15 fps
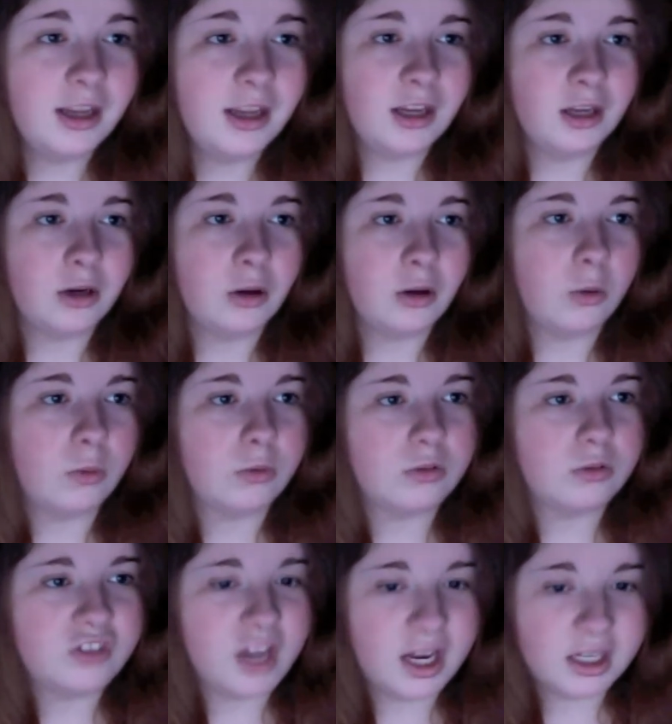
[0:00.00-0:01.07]
you know,
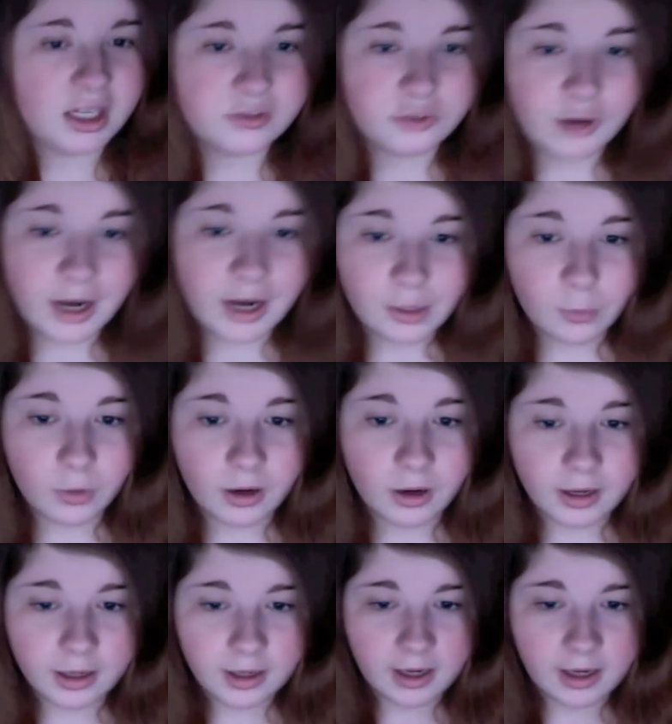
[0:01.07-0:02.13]
change for anyone,